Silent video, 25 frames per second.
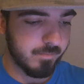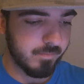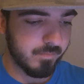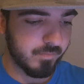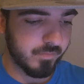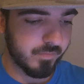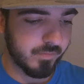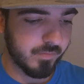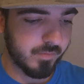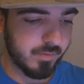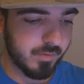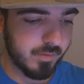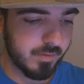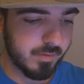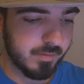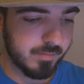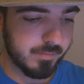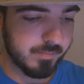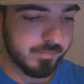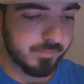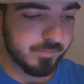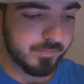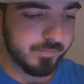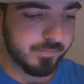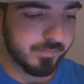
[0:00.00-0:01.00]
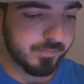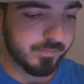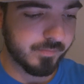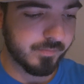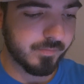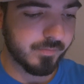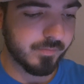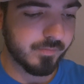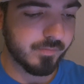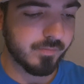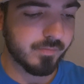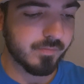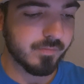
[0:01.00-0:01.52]

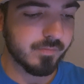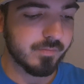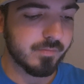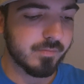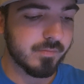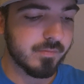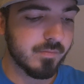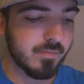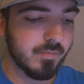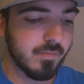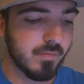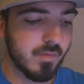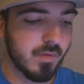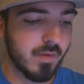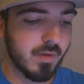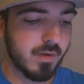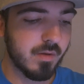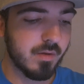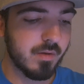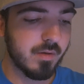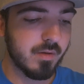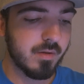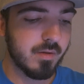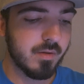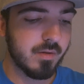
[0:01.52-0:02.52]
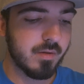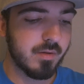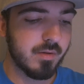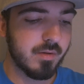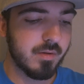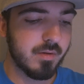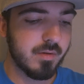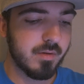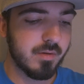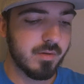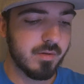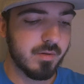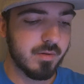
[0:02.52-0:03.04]

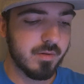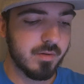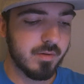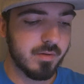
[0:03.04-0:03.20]
Nothing is said.